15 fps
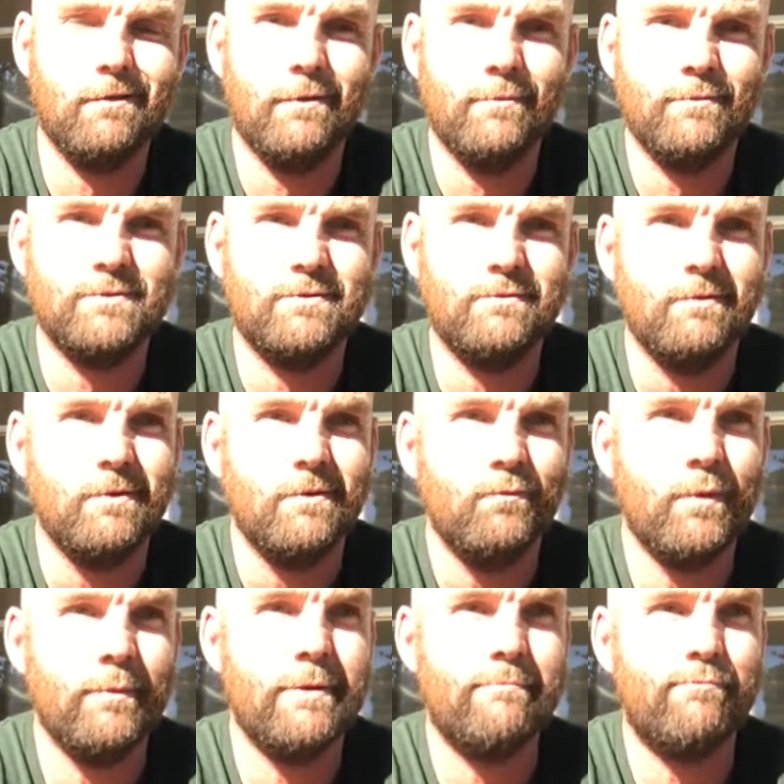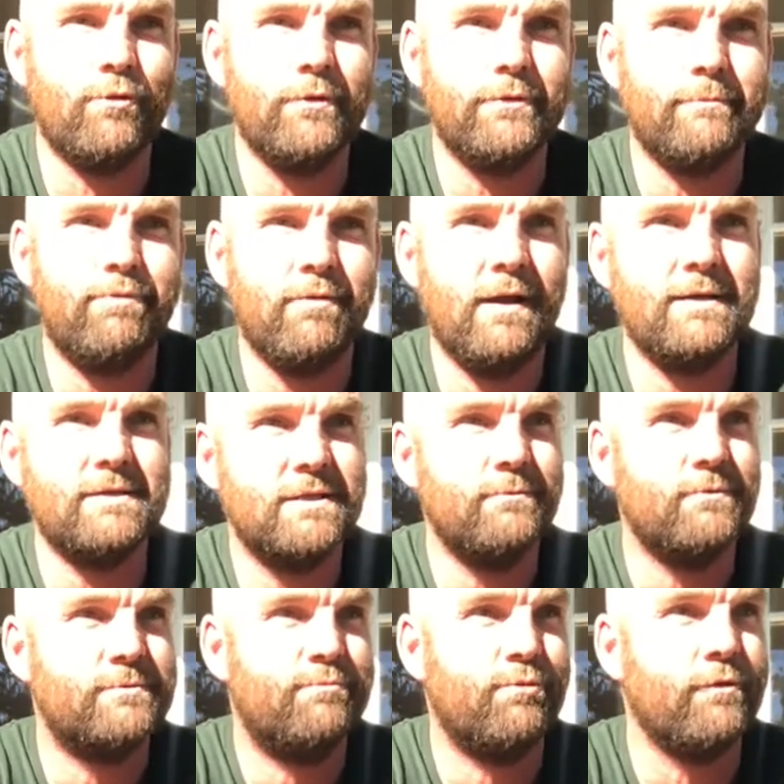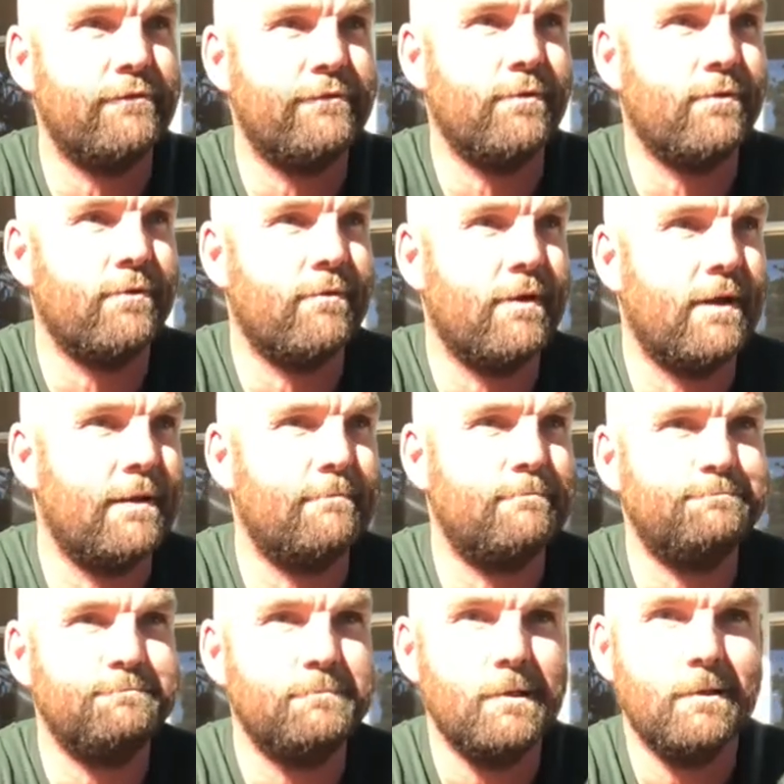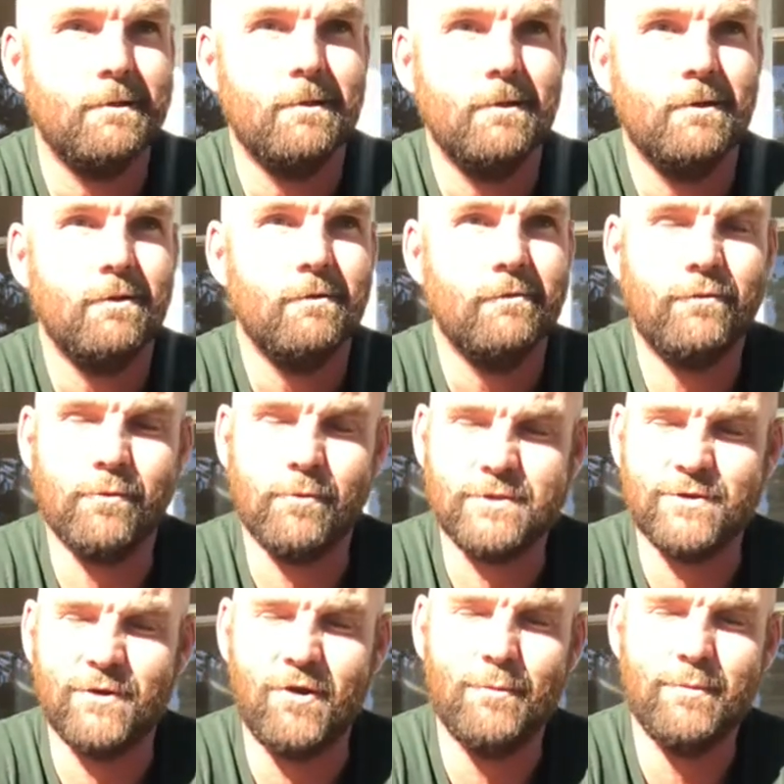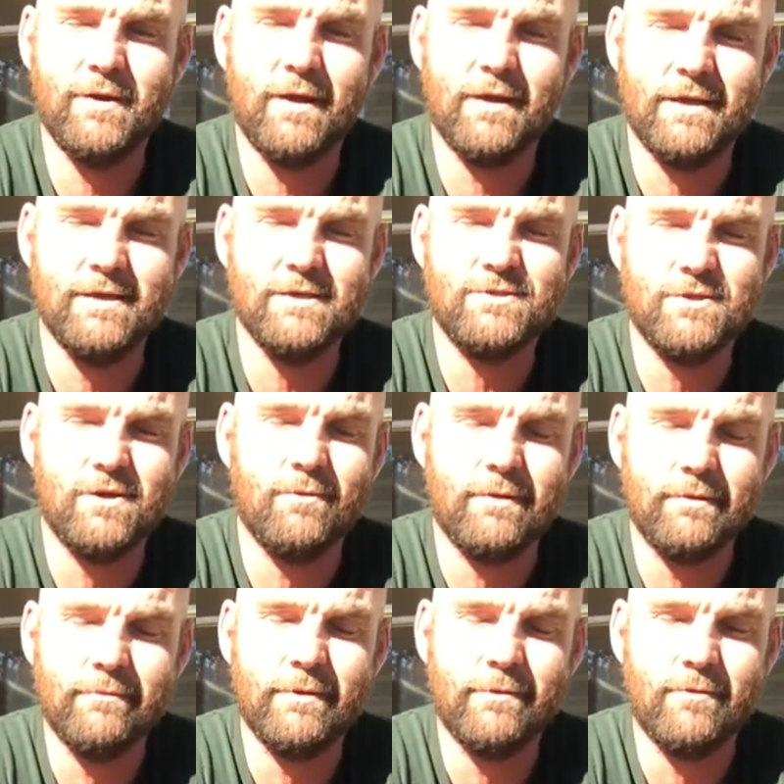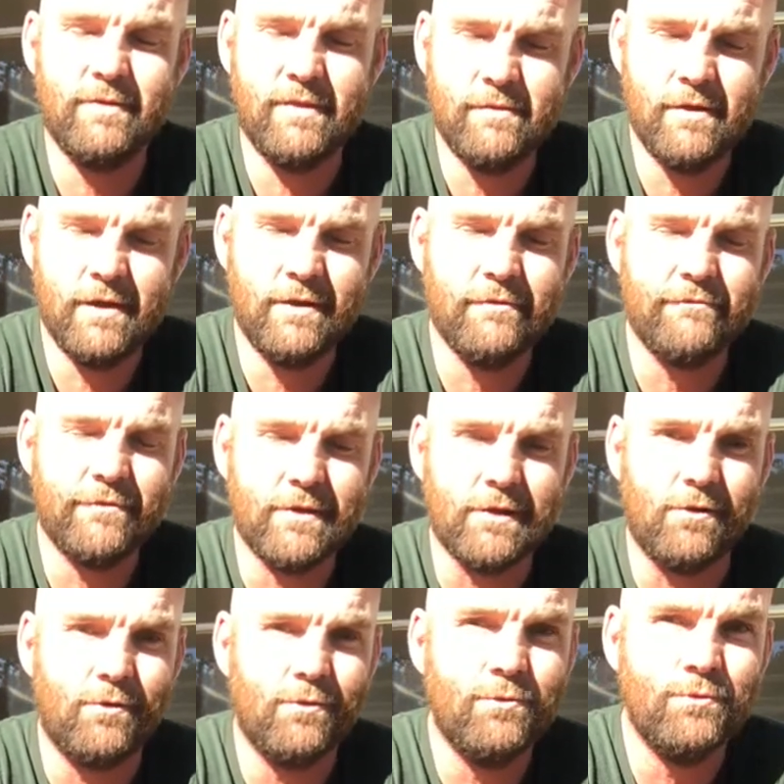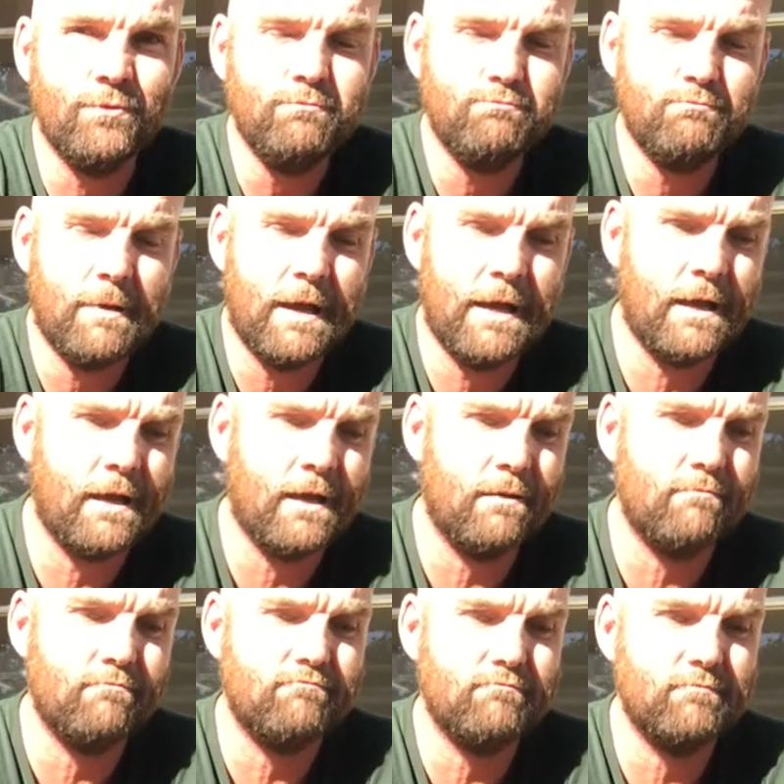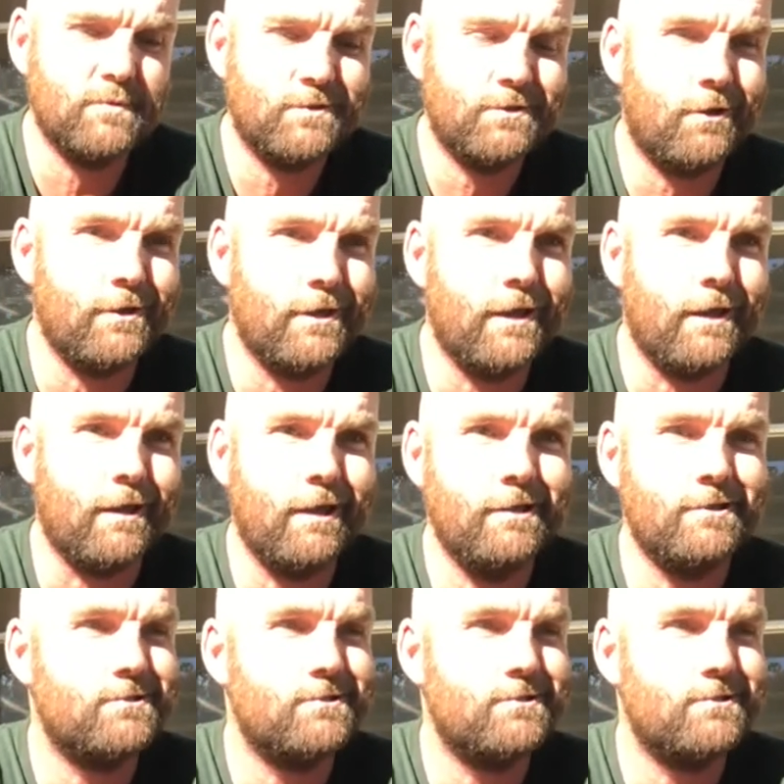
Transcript: was when we bought the place, it was bought for retirement, I guess. So we were in it for the long haul. She's